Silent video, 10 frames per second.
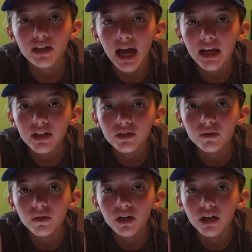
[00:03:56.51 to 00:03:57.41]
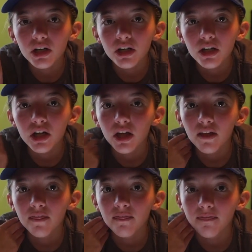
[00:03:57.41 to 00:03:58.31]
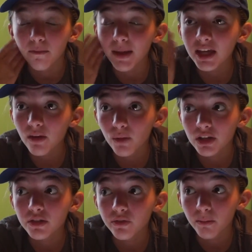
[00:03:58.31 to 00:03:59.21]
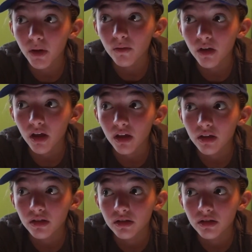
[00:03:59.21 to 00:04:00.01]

Dinosaur. They're making ones for Mona.